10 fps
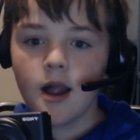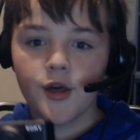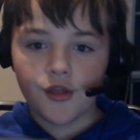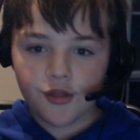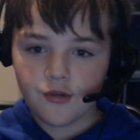
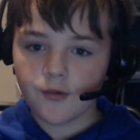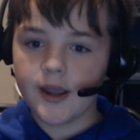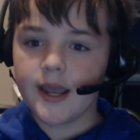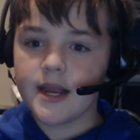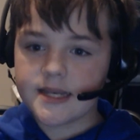
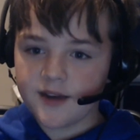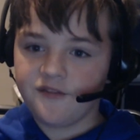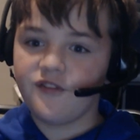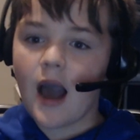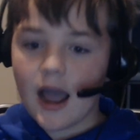$300 to
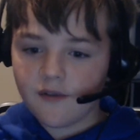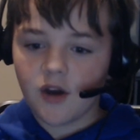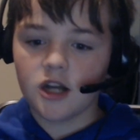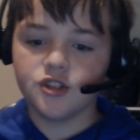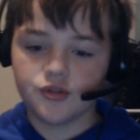
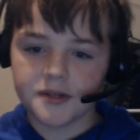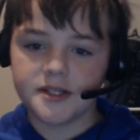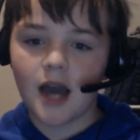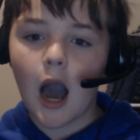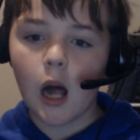
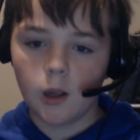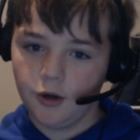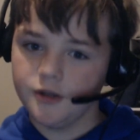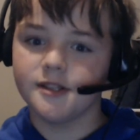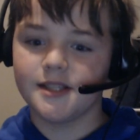
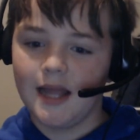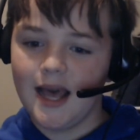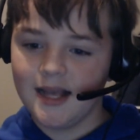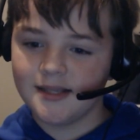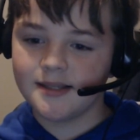$500
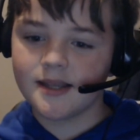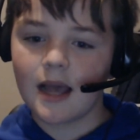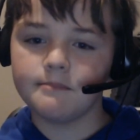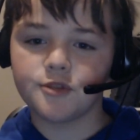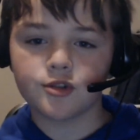less.
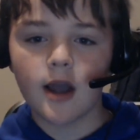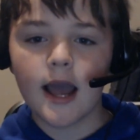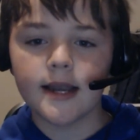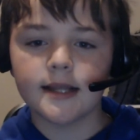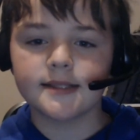I'm trying
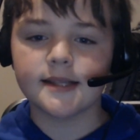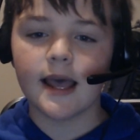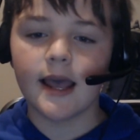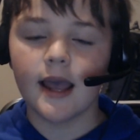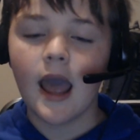
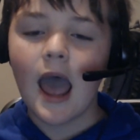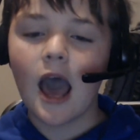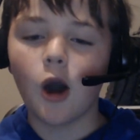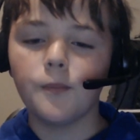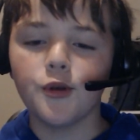to
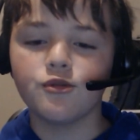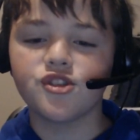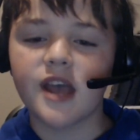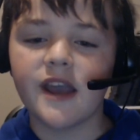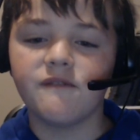help you
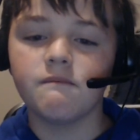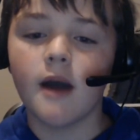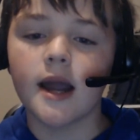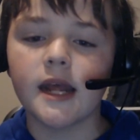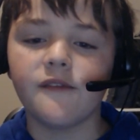save
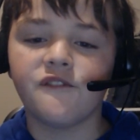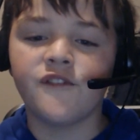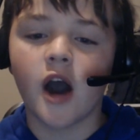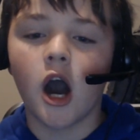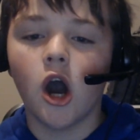money,
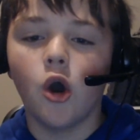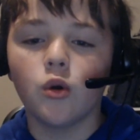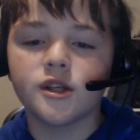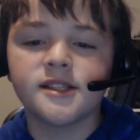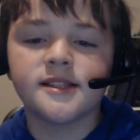
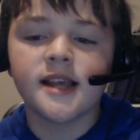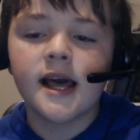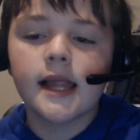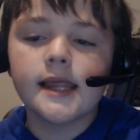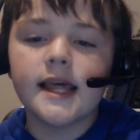folks.
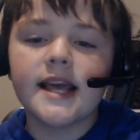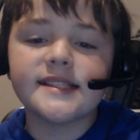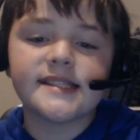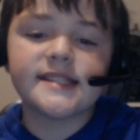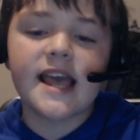
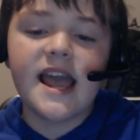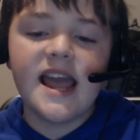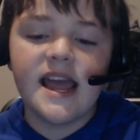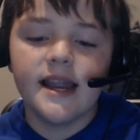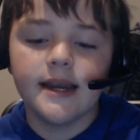
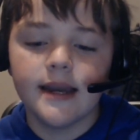Listen.